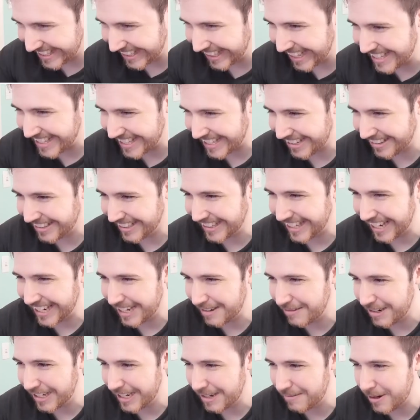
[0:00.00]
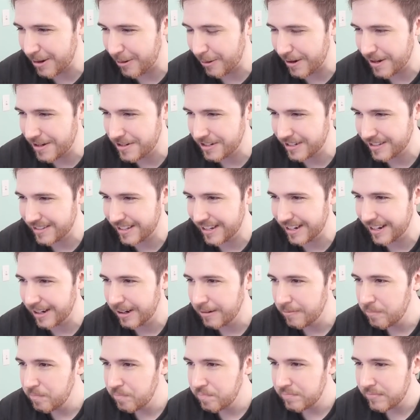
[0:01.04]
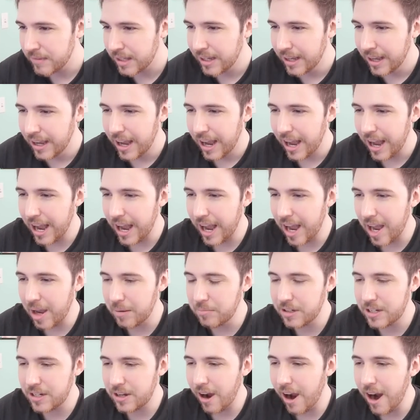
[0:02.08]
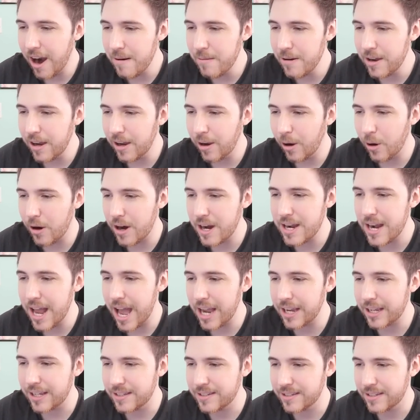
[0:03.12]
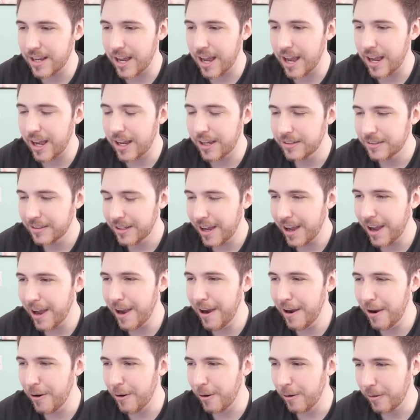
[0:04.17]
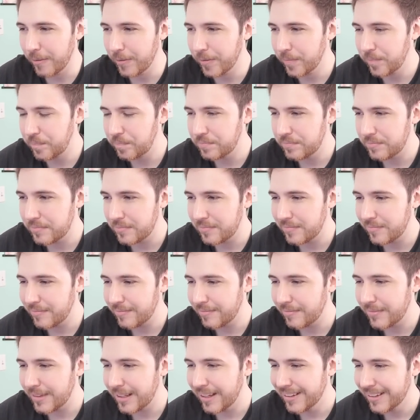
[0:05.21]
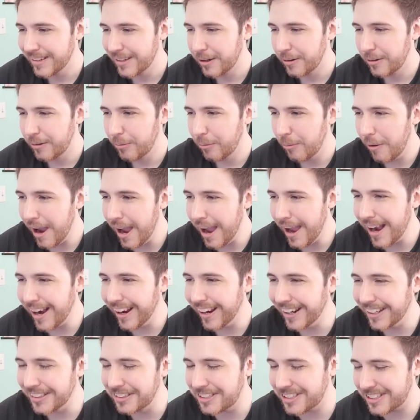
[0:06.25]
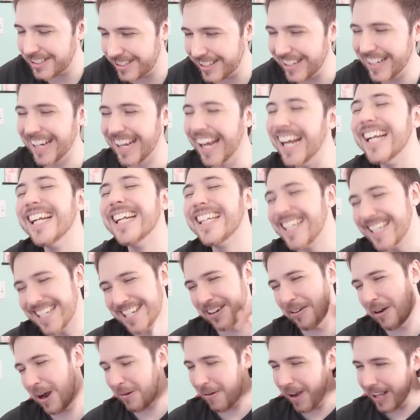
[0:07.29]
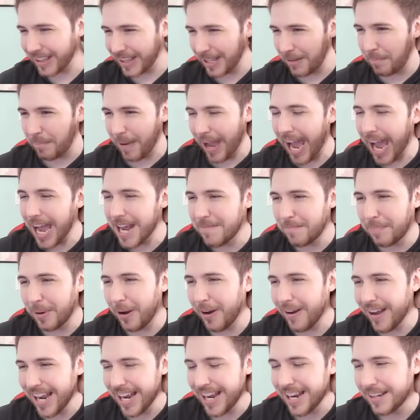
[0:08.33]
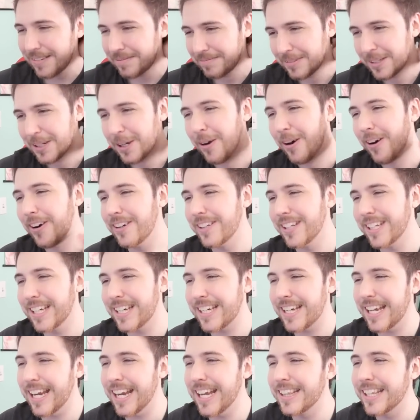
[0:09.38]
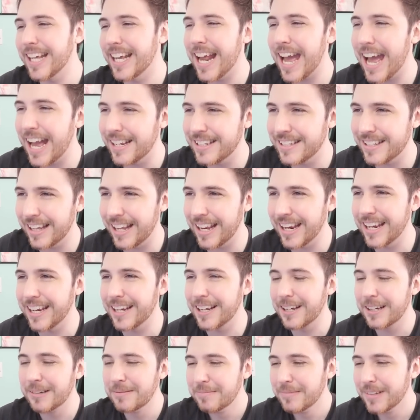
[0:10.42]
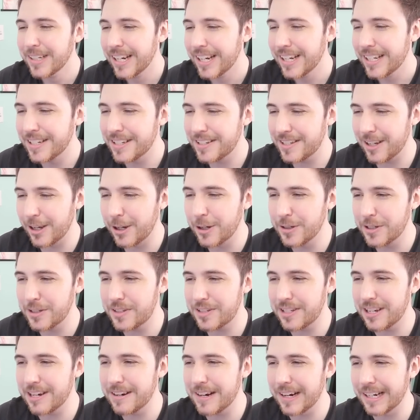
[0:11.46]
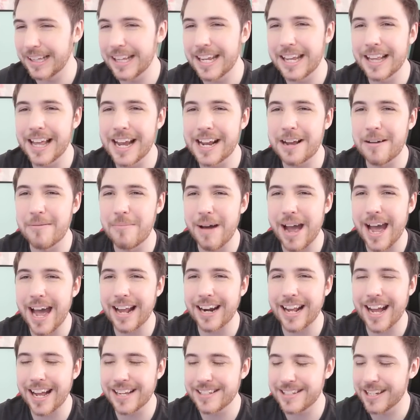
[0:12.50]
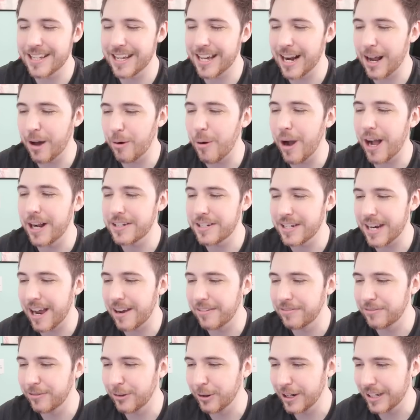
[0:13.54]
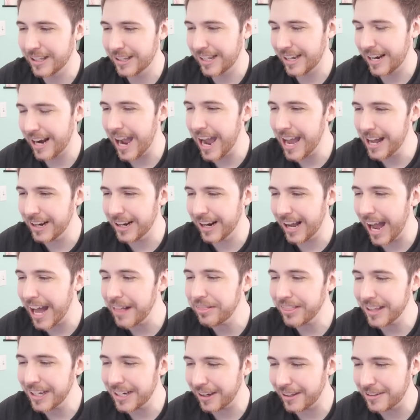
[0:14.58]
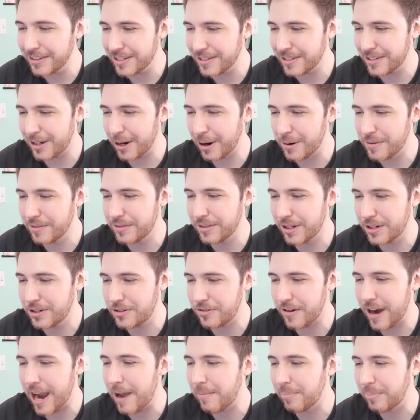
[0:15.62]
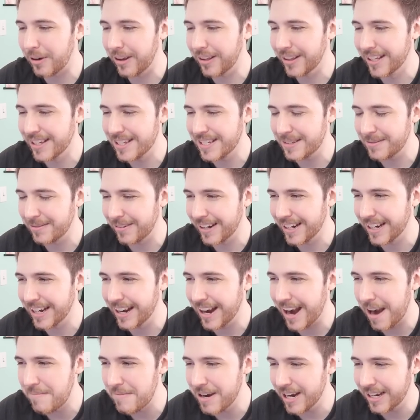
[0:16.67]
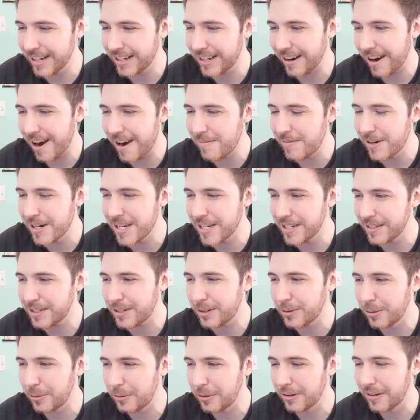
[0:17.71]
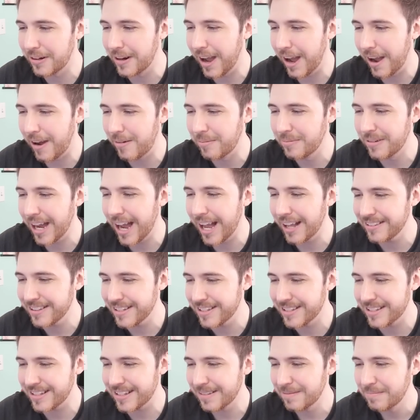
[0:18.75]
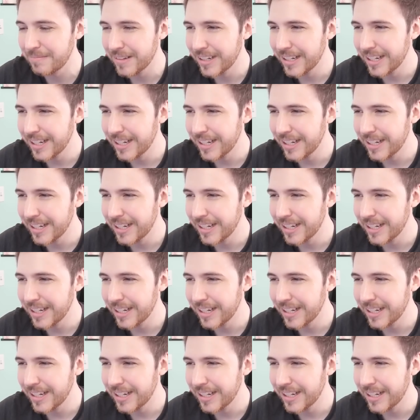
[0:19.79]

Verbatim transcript: So let's go with that. Give me oranges there. Karma or Nagisa? Oh. Well, shit. Do I want the bad boy or the kid that has like who's secretly like a badass and you gotta watch out for it there? I think I'll just go with the trap on this one here. I mean, Karma, he's cool and all, but I'll just